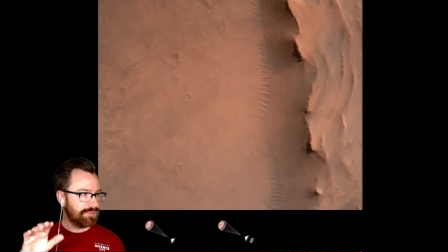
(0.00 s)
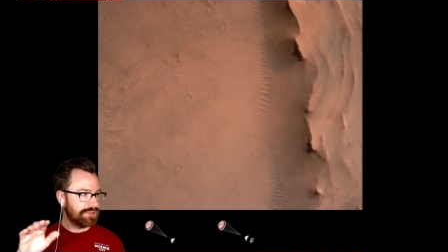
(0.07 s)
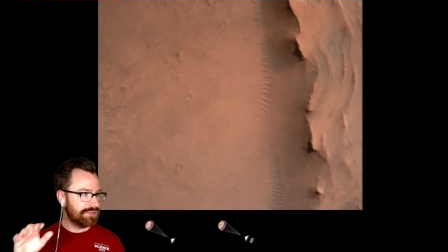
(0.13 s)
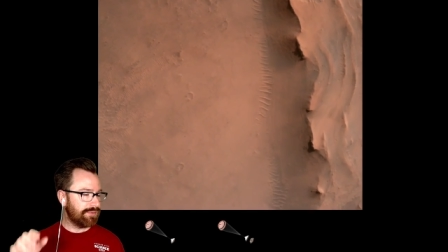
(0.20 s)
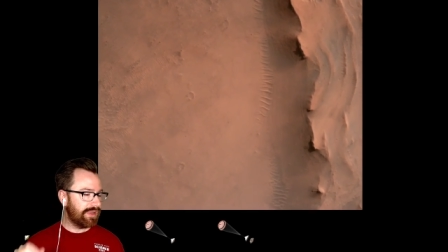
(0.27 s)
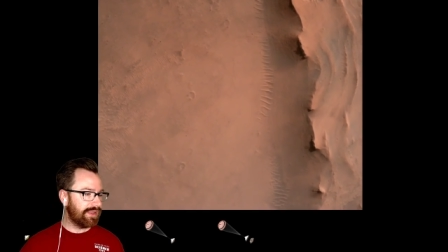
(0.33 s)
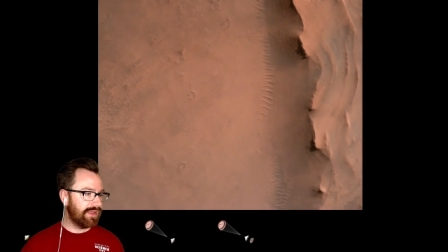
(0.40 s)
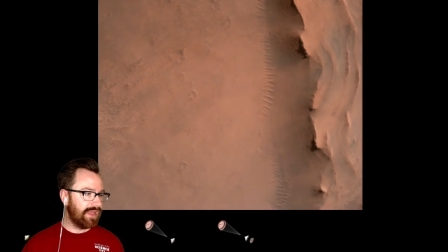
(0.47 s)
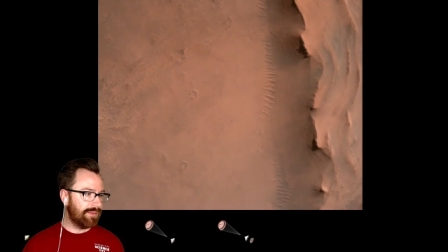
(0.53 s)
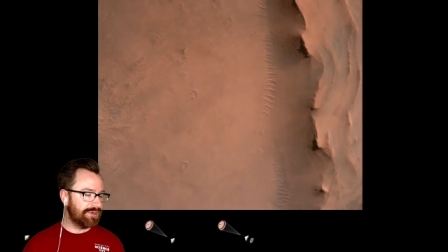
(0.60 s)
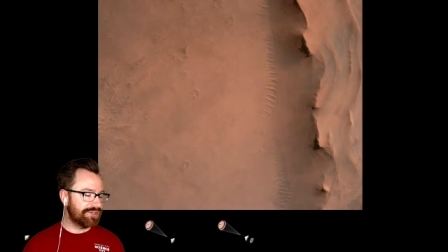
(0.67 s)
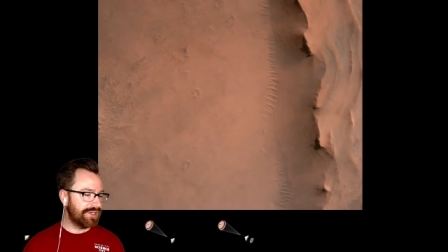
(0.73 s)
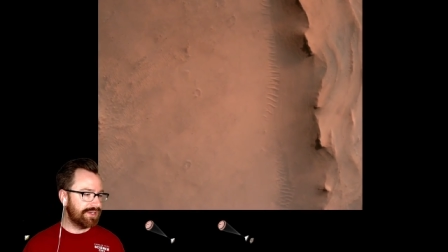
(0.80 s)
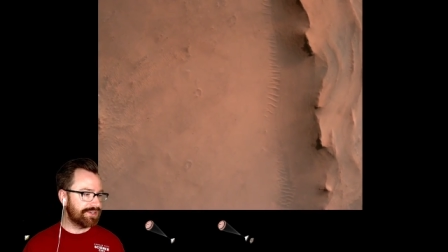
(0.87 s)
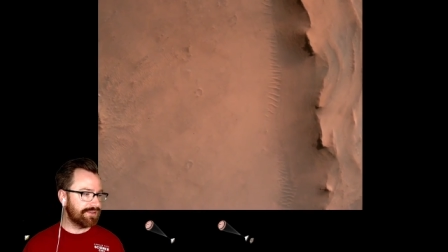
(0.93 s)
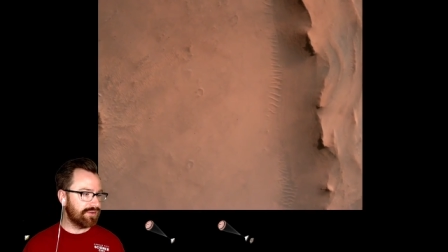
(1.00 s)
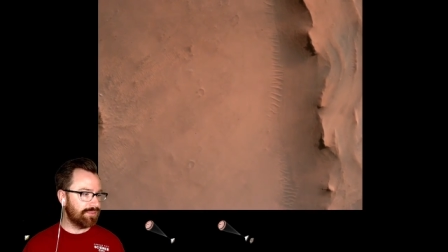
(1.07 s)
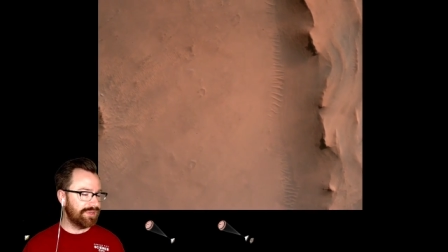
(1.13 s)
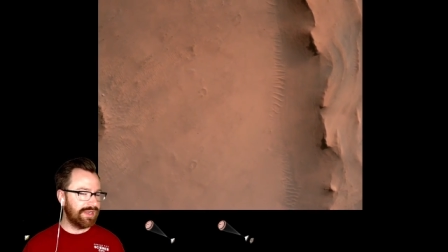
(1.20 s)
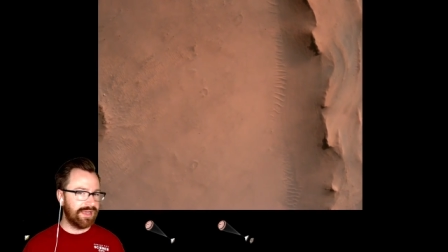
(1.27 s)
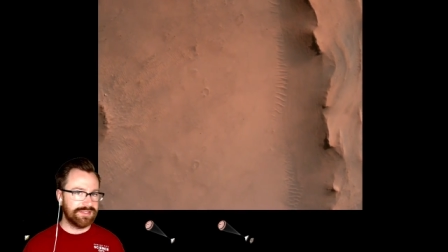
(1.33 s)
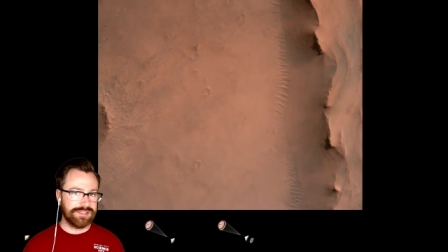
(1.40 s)
which is why the camera changed a little
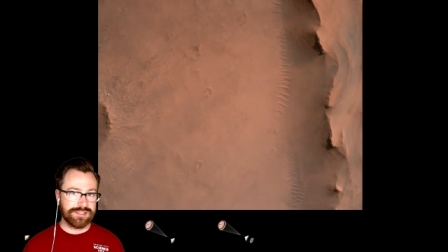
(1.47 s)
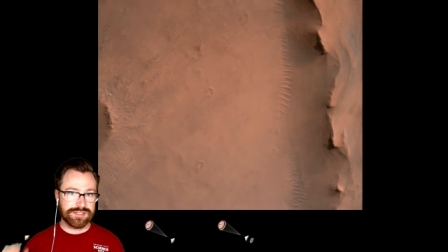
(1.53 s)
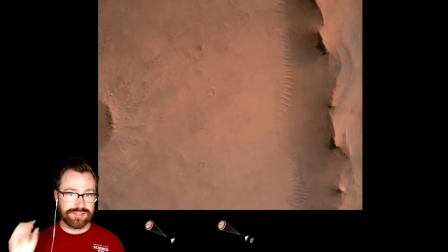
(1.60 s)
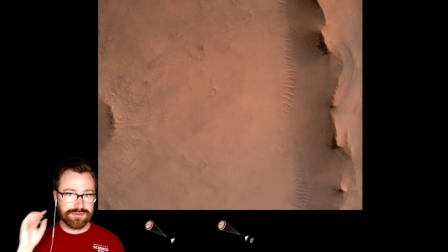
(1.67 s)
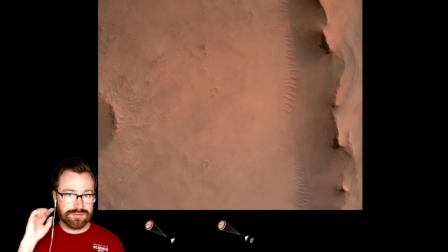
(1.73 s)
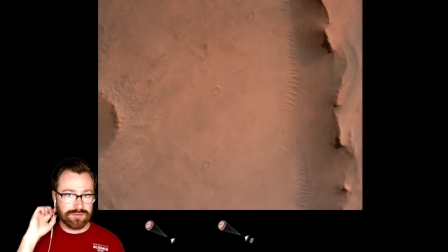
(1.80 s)
bit as it's